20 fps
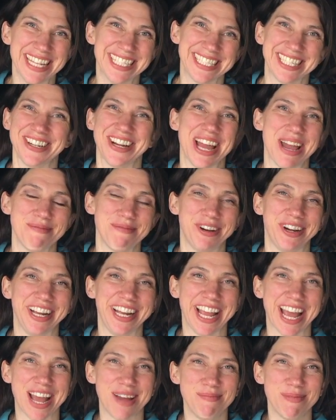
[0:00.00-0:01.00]
Esther
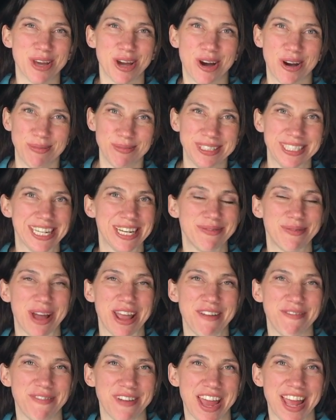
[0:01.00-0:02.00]
Emery. I'm the Homestead
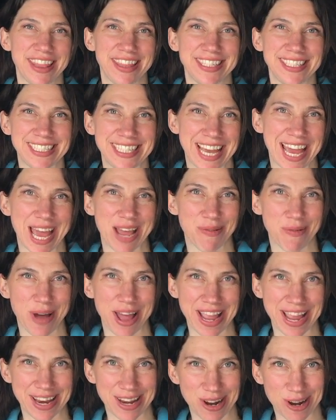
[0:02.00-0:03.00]
wife at the
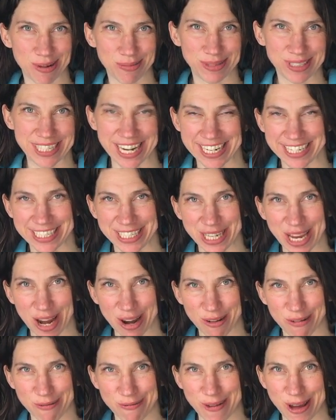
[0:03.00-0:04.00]
DIY and homesteading
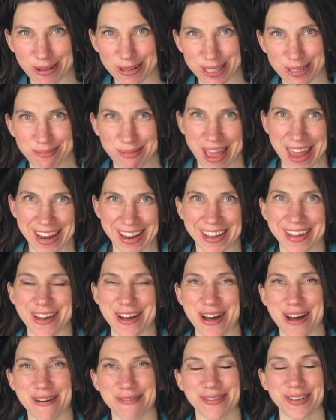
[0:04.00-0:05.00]
channel Fauchamatic
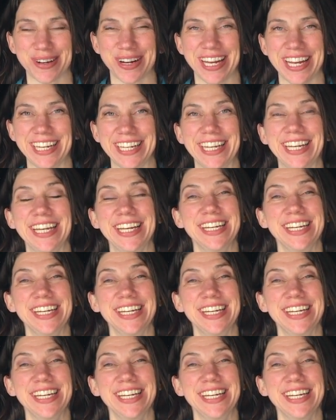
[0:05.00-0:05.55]
Off Grid.